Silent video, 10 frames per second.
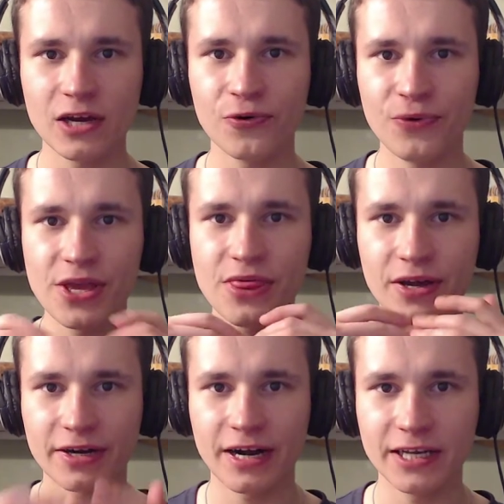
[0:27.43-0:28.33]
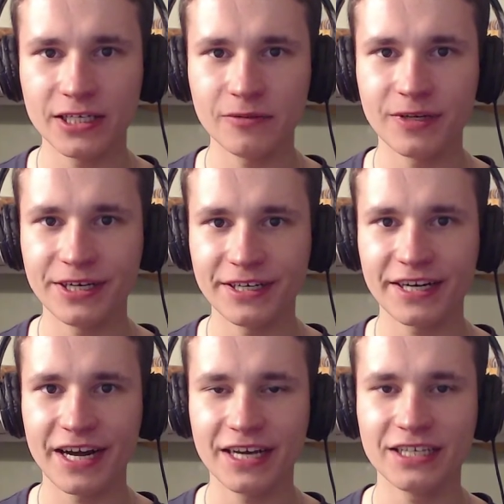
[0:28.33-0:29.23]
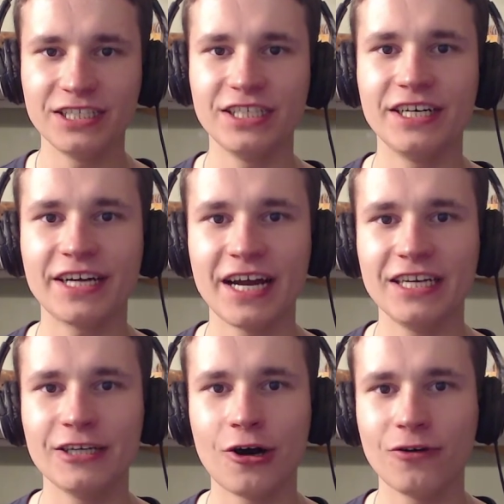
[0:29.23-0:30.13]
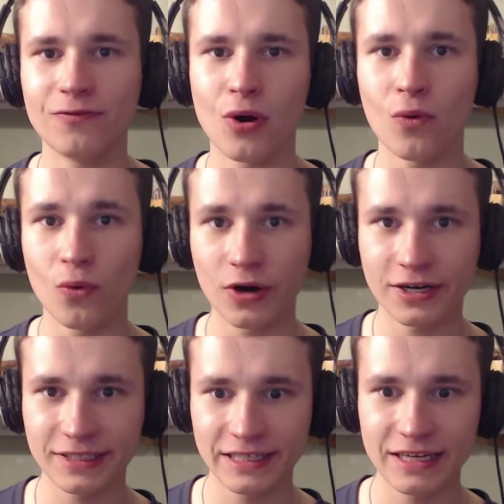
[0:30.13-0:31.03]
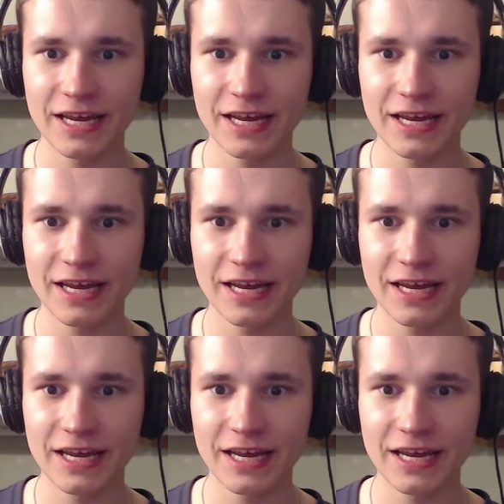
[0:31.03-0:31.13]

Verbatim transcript: with random generate generate of words